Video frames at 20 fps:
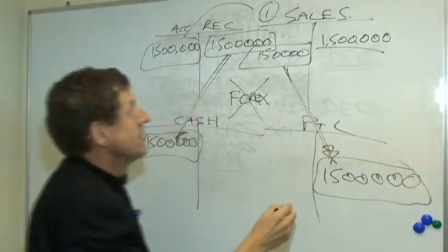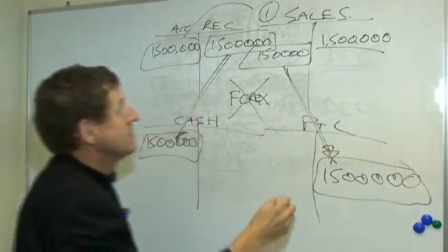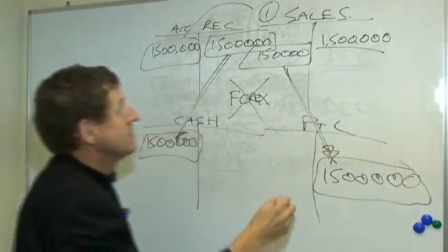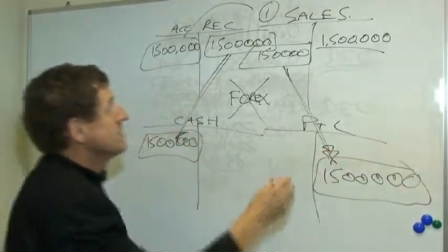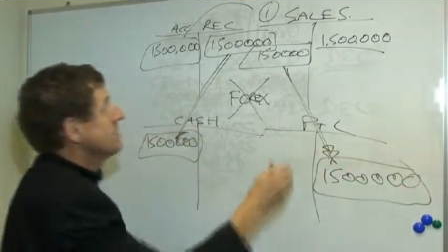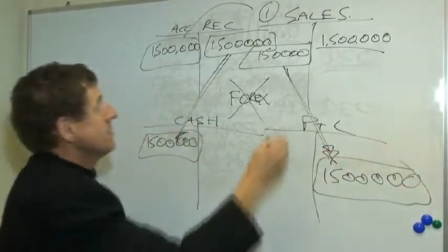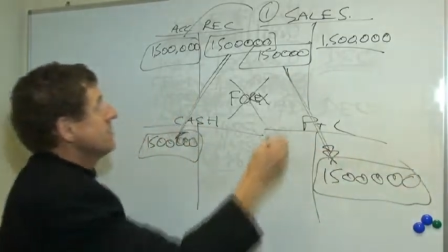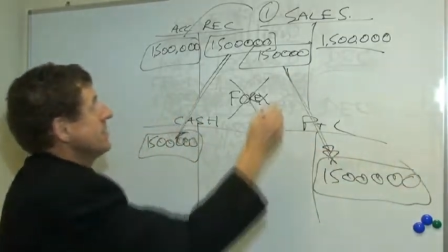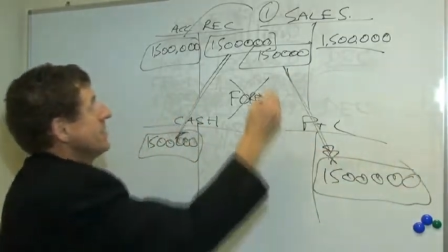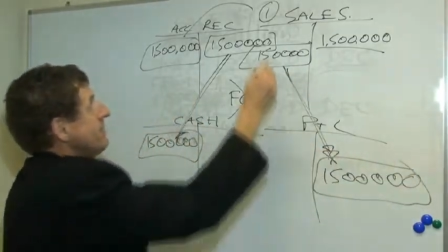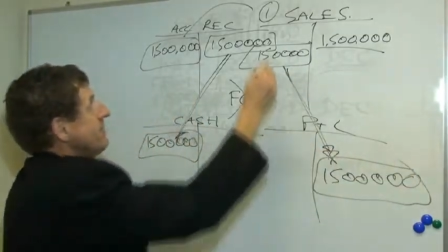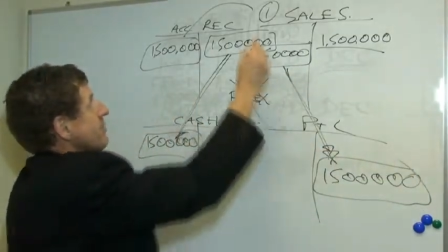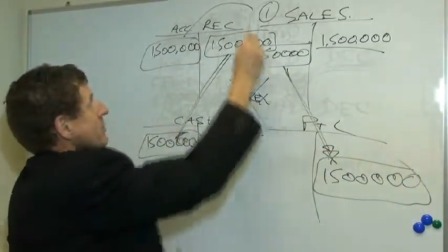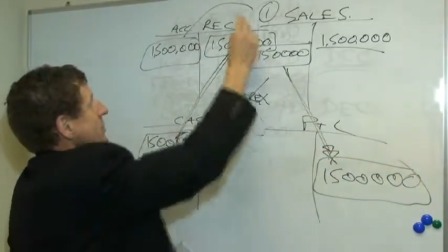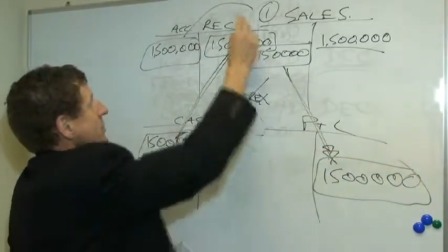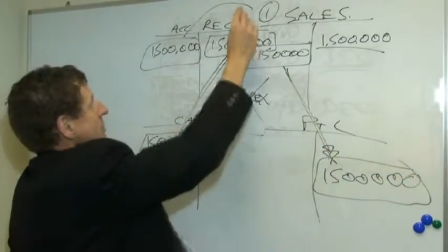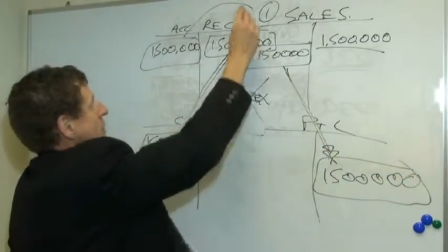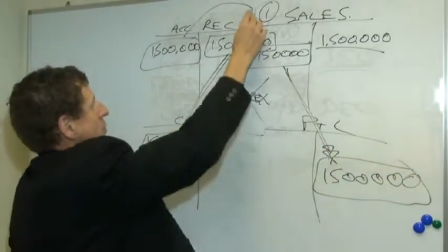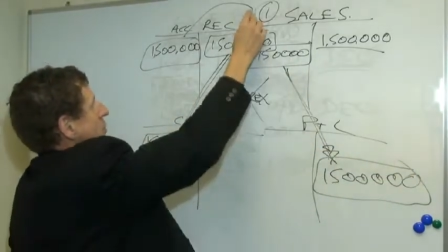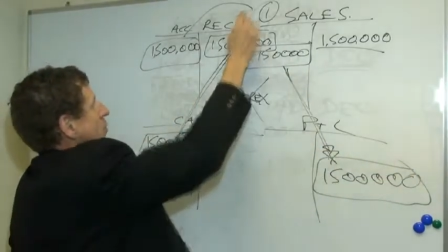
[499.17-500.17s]
So therefore
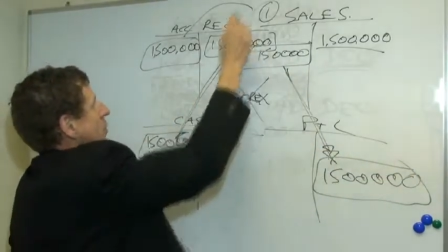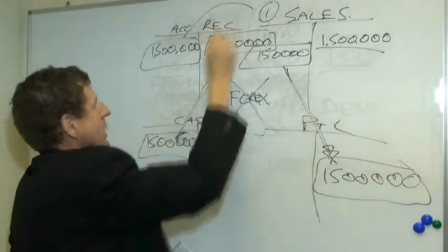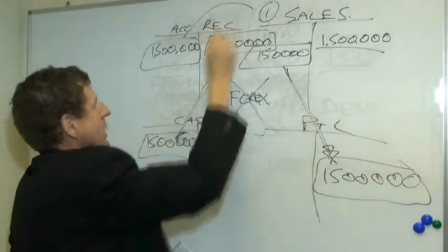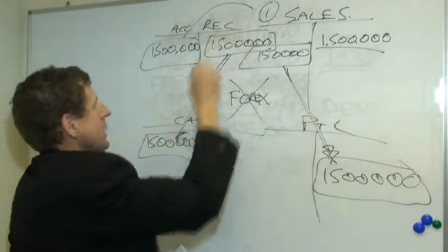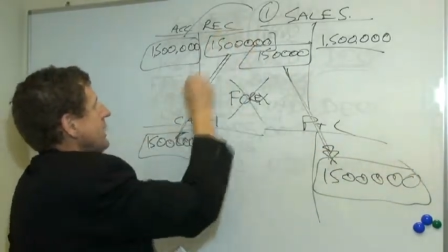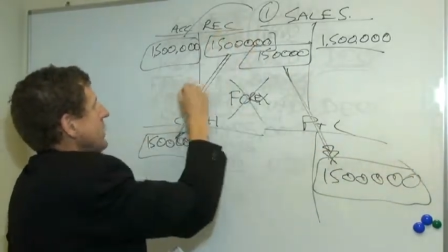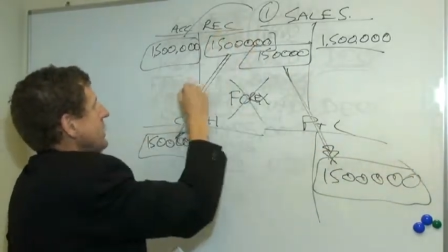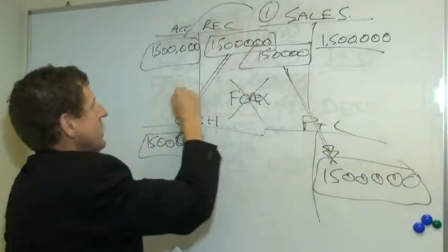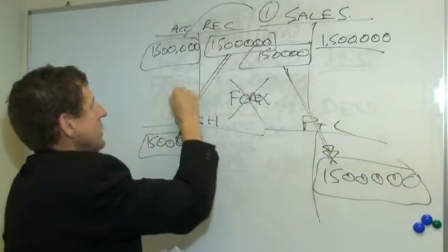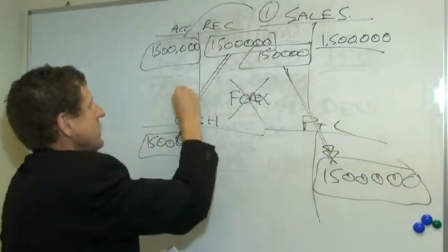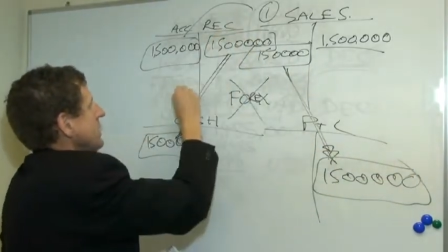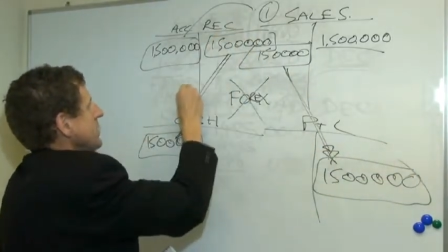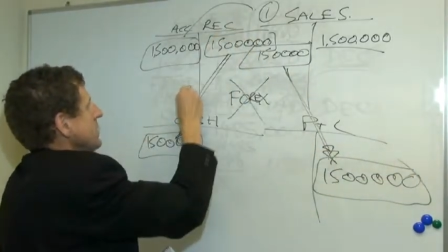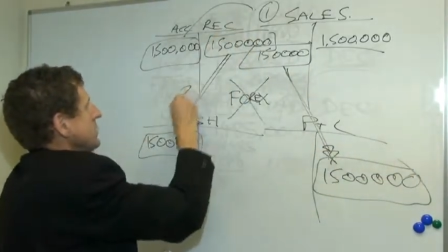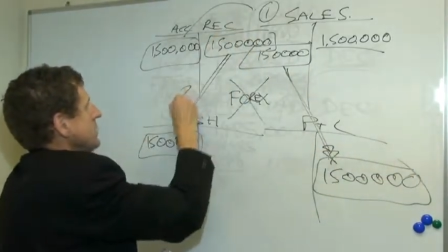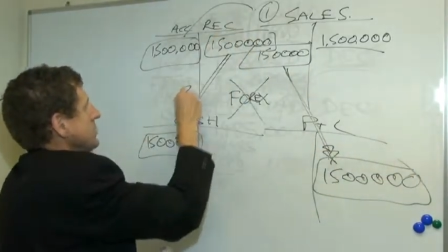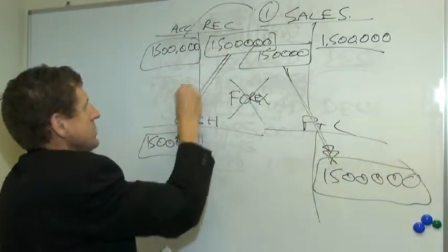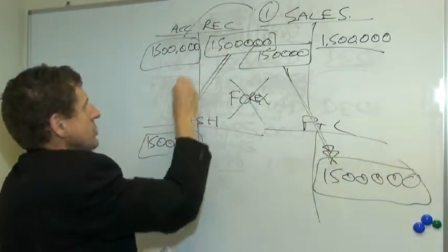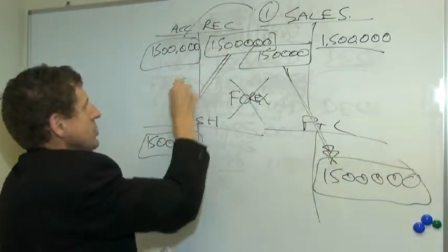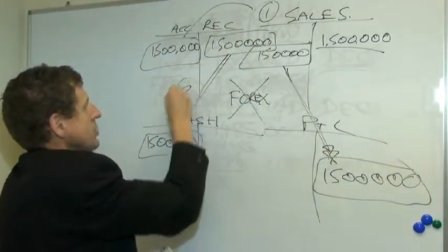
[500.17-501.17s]
we got 1,
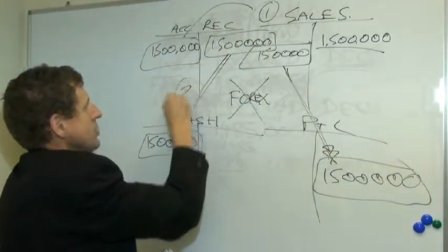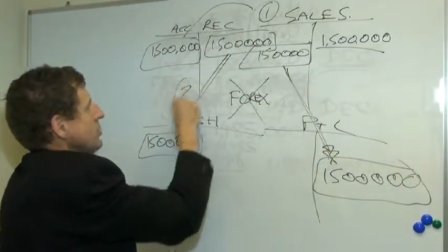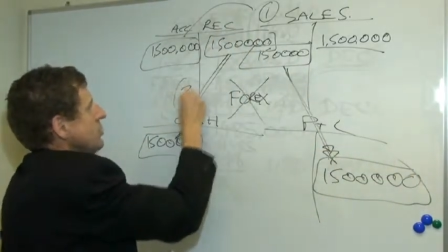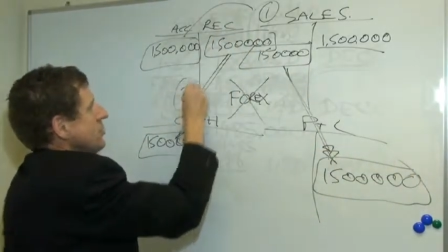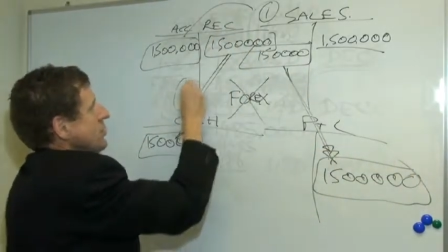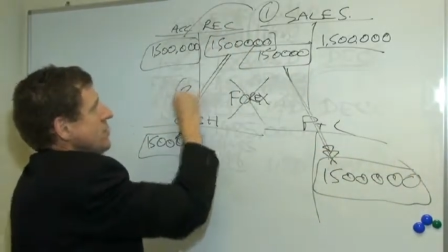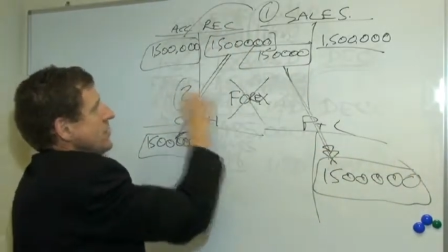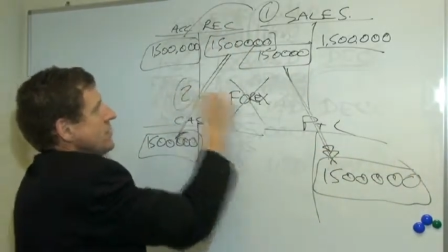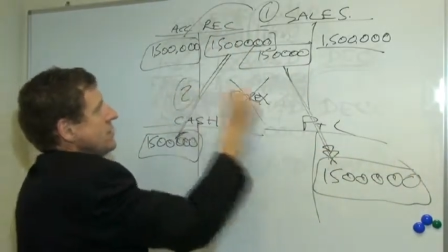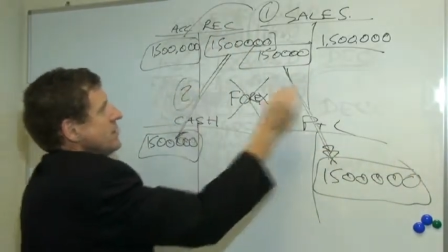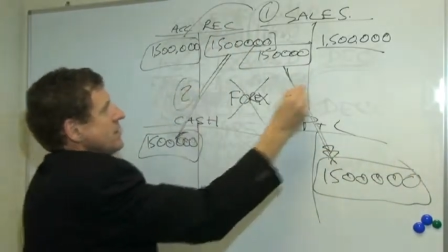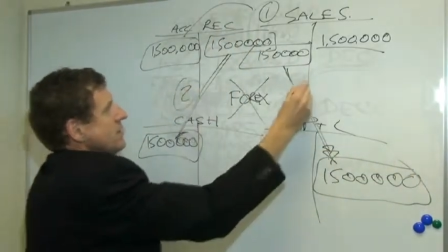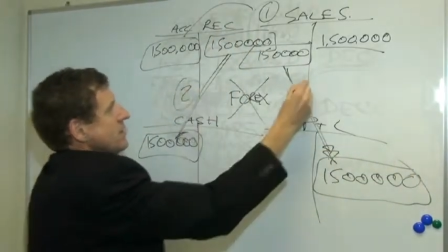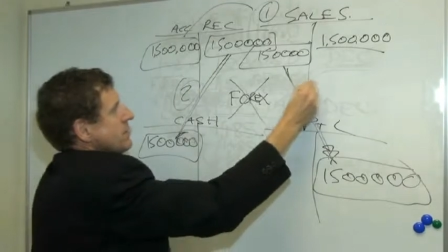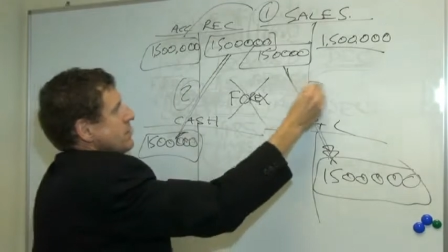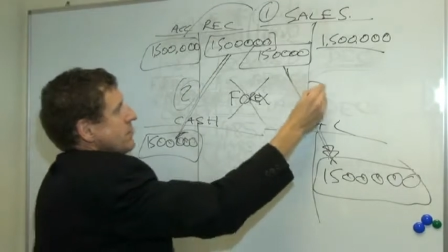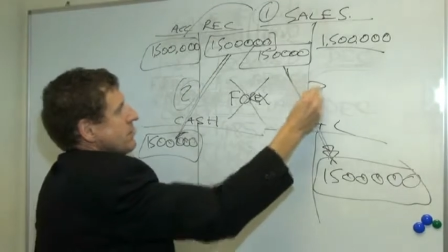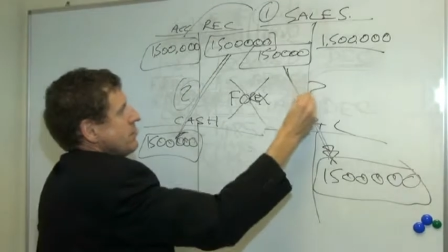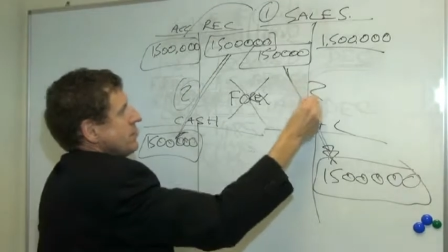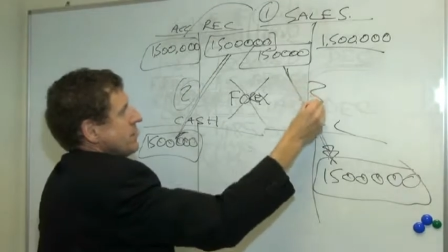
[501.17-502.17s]
2,
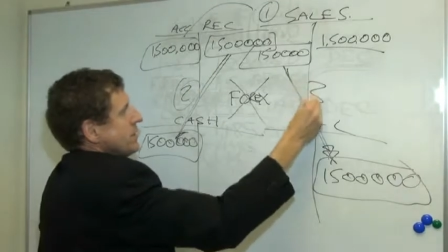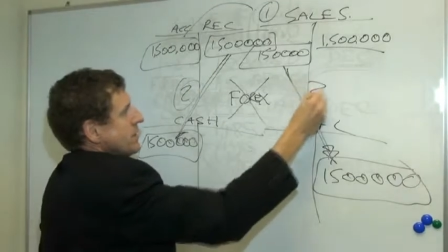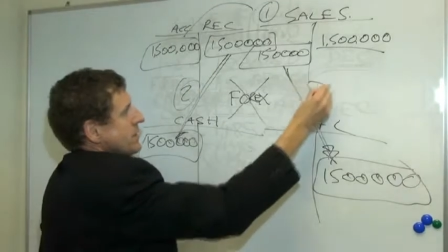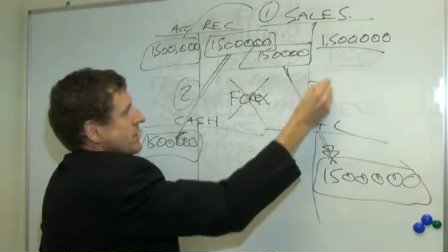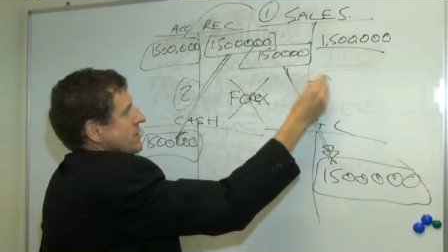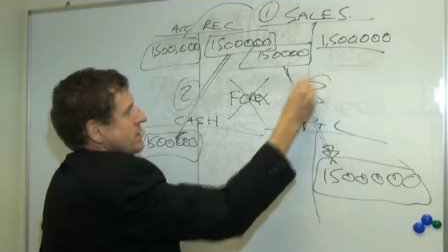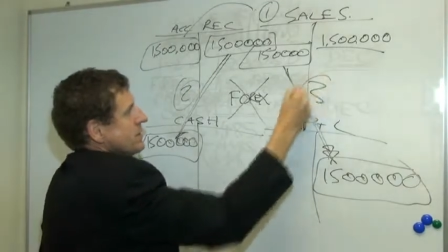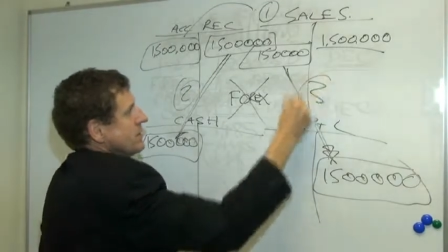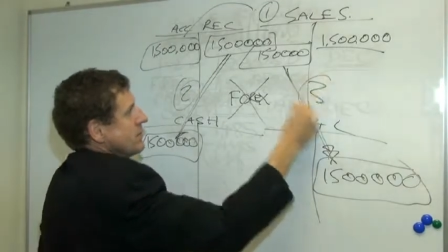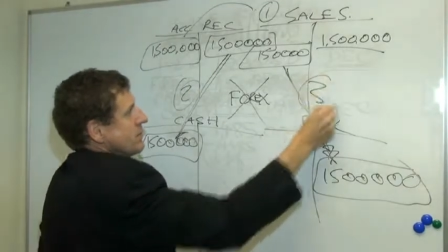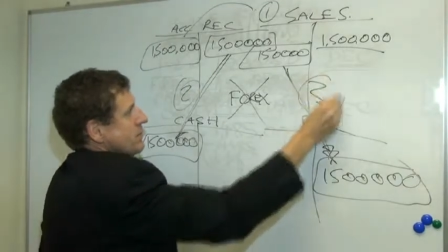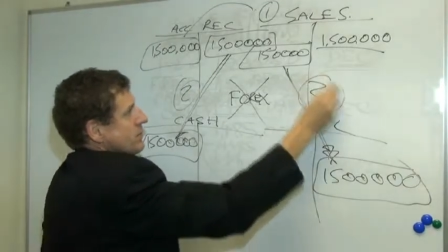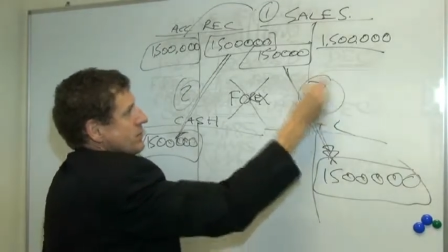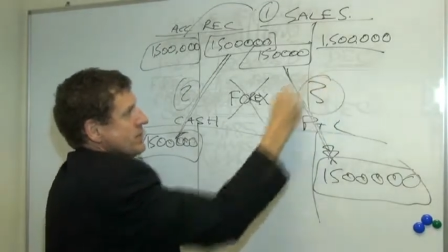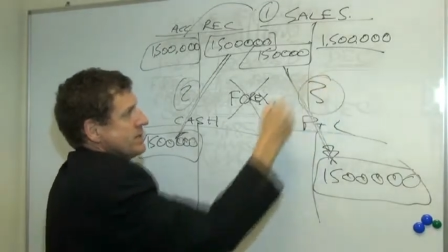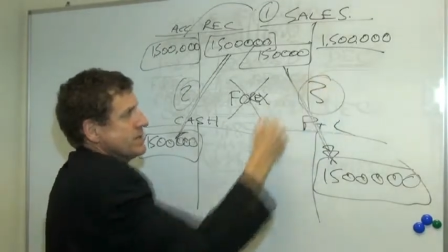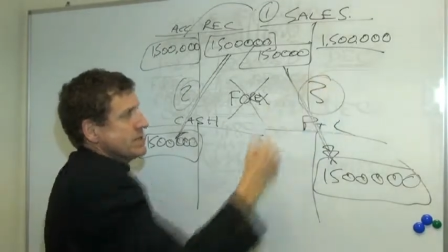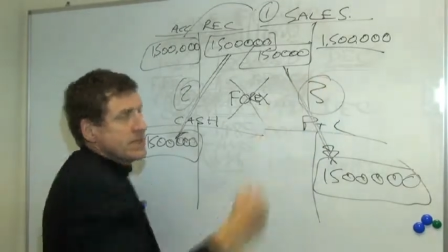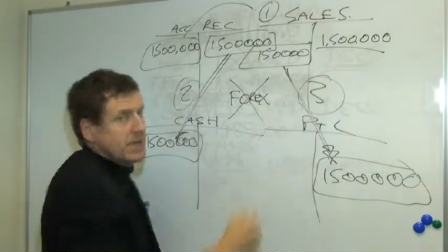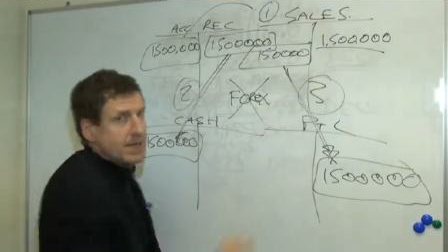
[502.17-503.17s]
3
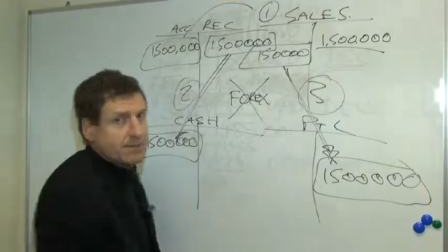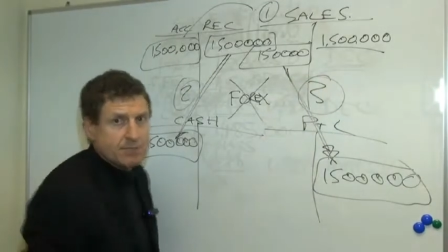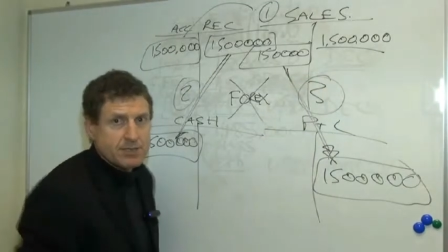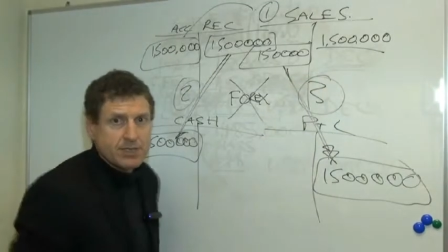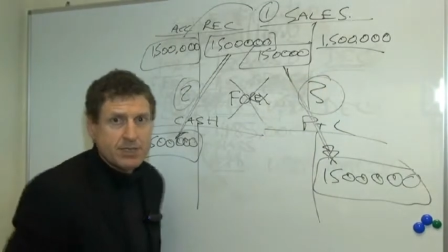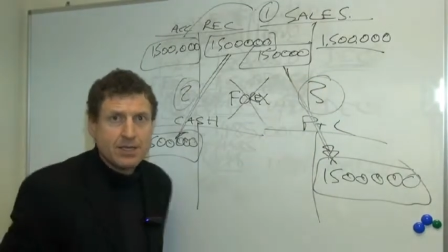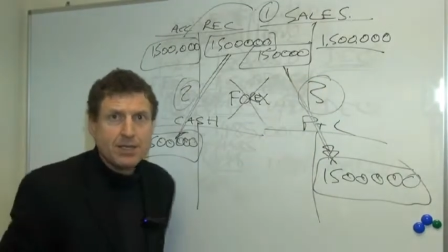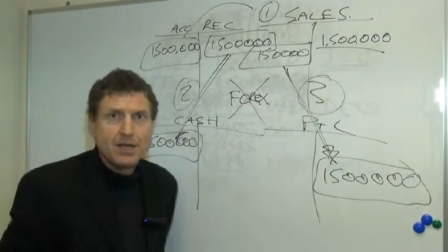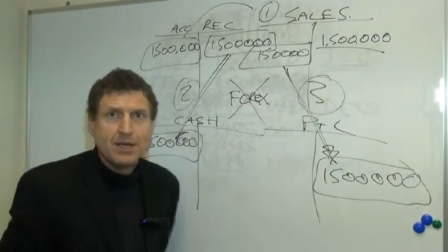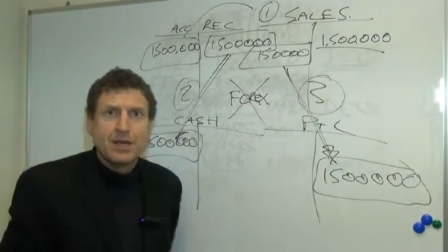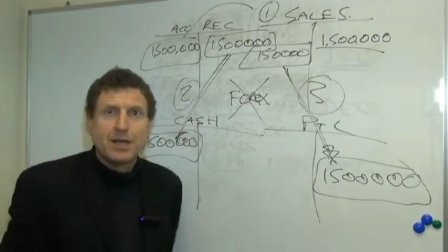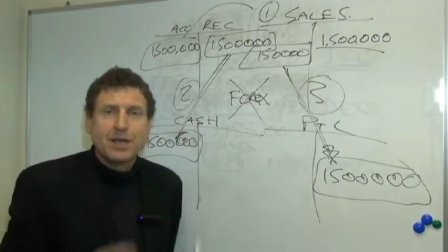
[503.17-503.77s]
steps.